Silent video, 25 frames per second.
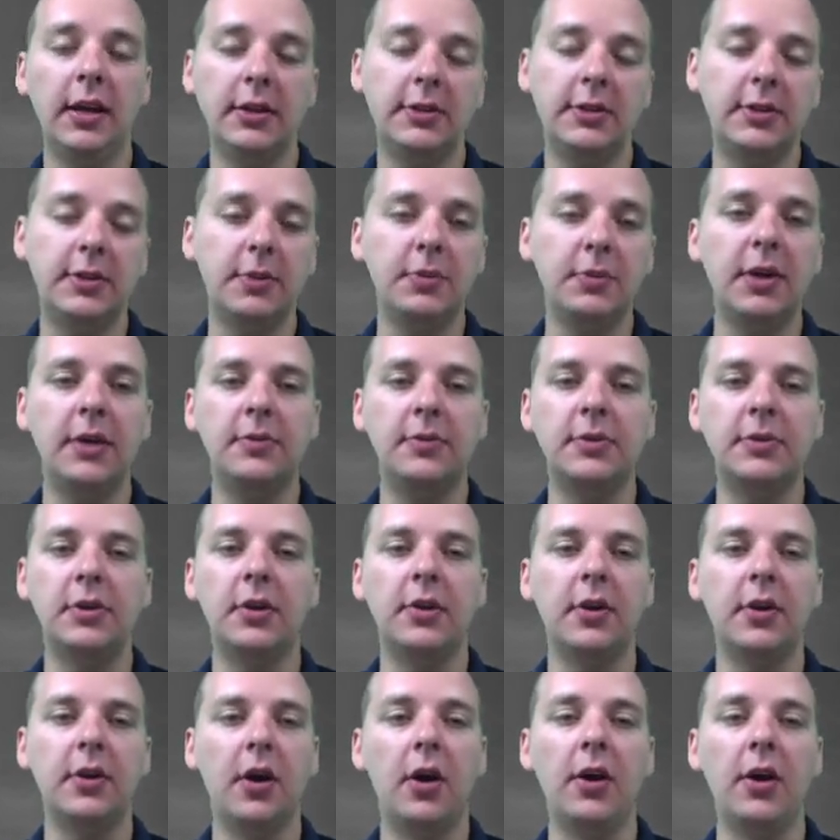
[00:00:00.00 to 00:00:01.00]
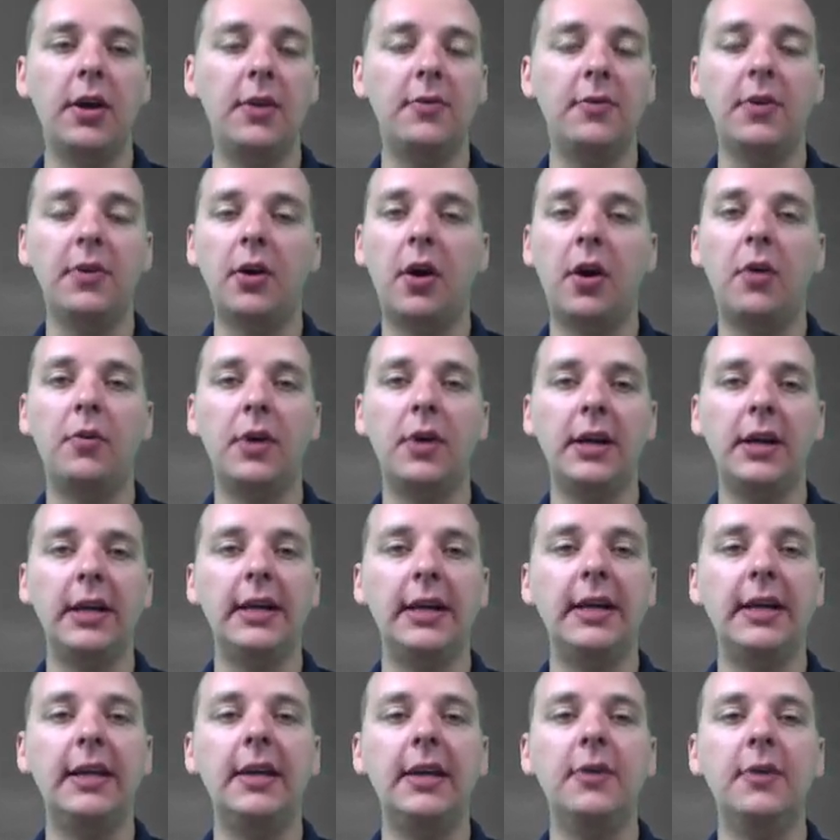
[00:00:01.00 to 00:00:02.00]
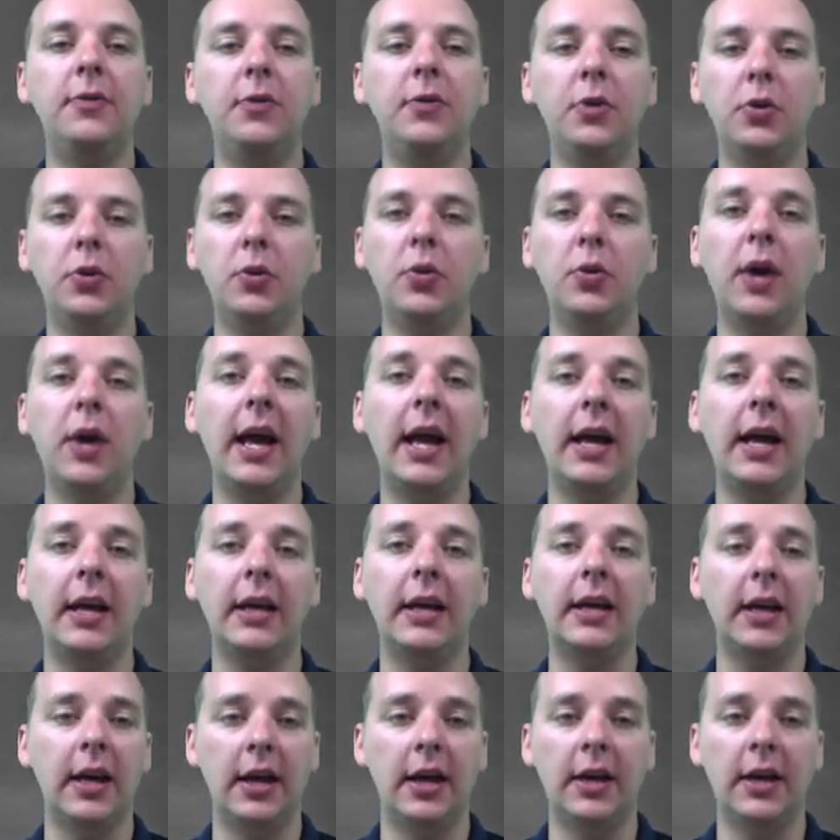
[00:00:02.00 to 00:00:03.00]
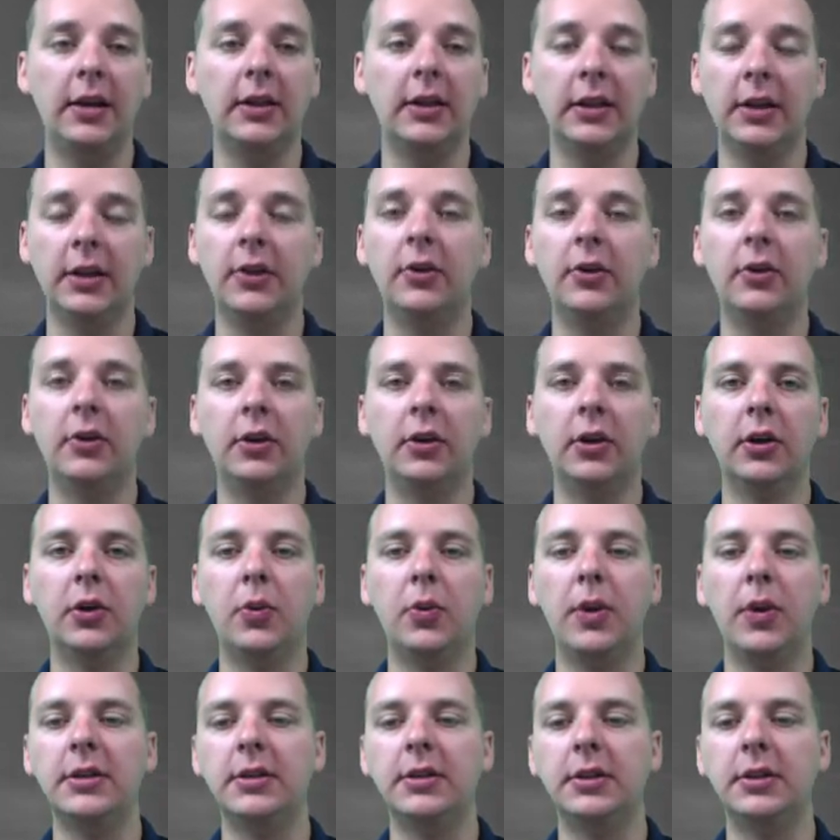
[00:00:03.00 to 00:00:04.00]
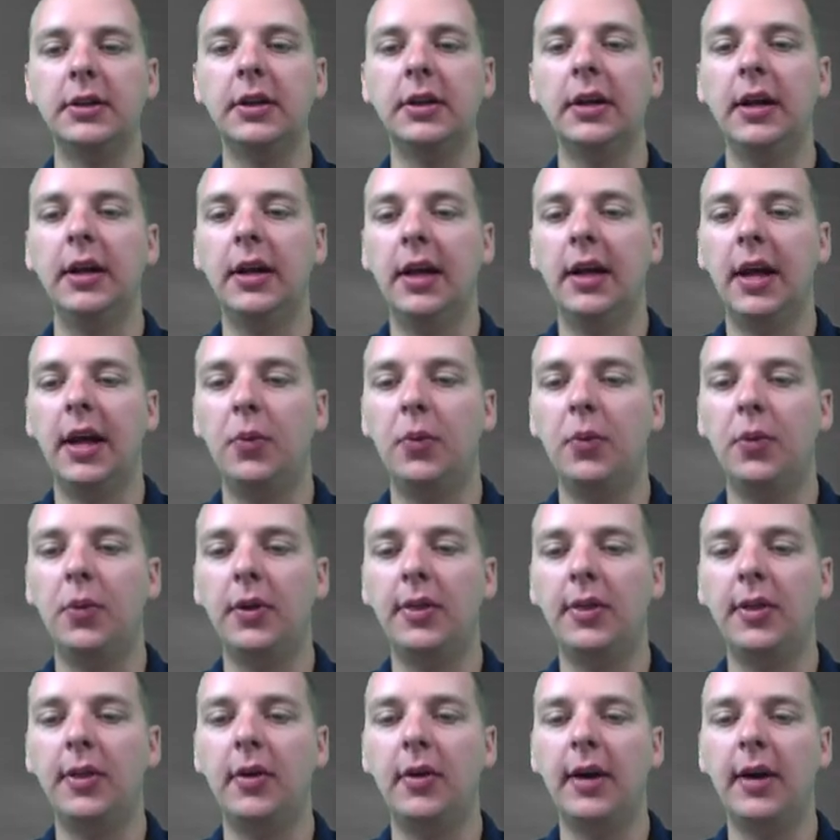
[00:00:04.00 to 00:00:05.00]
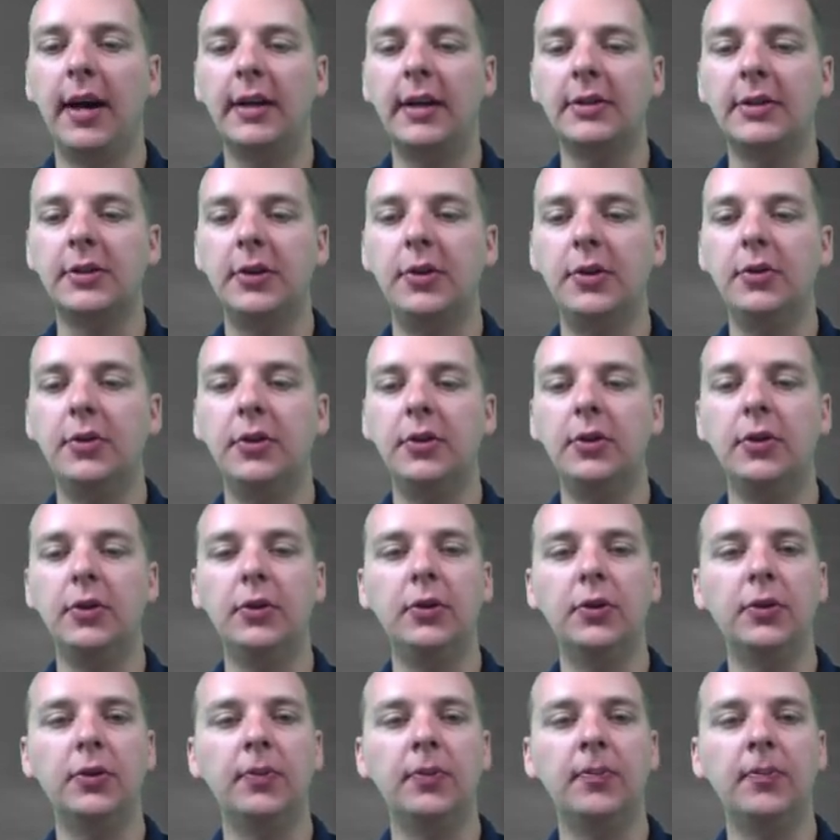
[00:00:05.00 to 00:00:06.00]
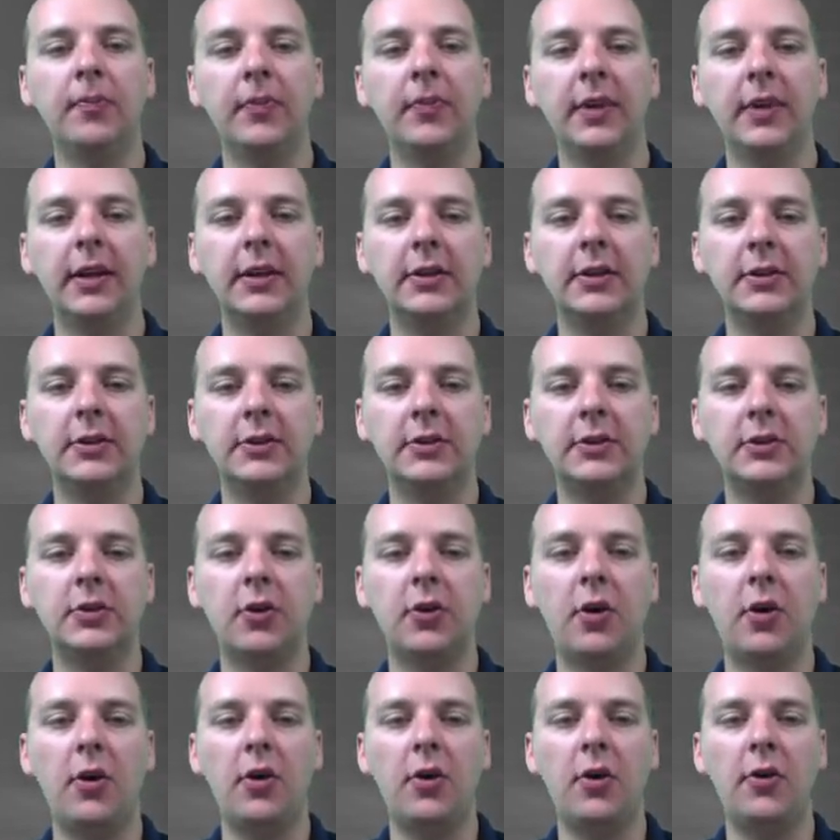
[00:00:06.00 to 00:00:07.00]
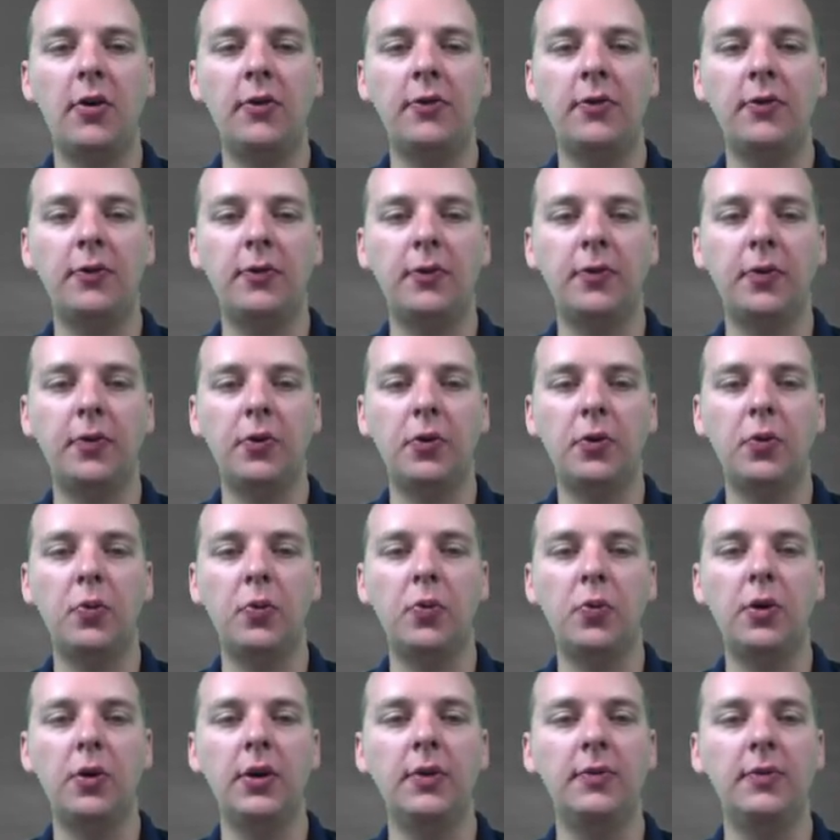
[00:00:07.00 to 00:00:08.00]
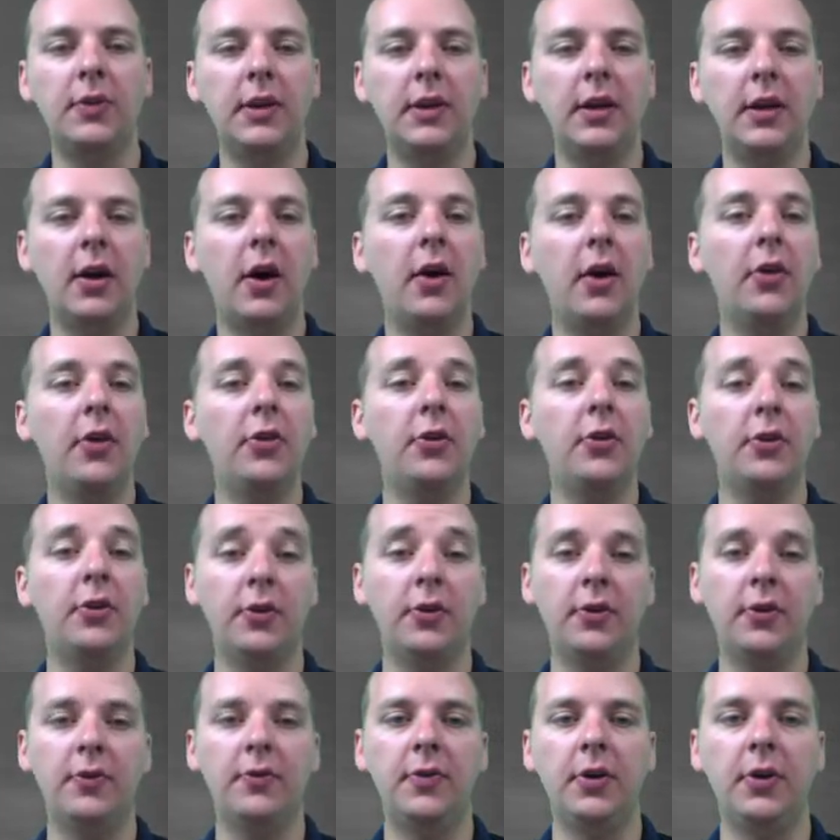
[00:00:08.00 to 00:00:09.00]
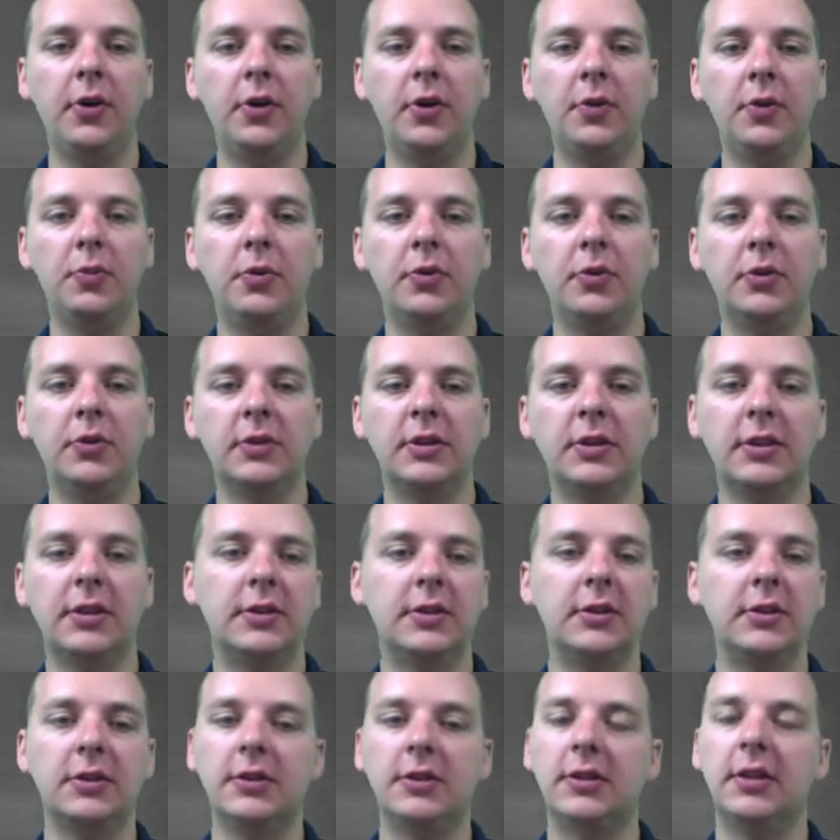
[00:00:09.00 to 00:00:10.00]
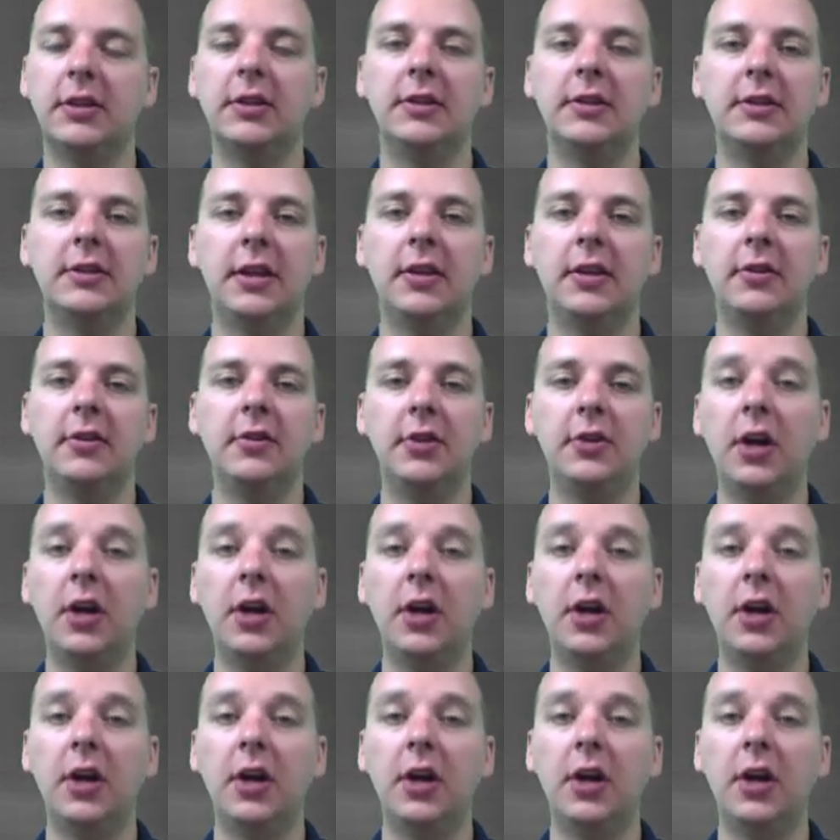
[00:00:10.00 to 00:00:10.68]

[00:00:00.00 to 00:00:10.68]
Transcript: sometimes they'll even already give you a, a literal equation, and what they'll ask you to do is solve for one of the other variables, let's just say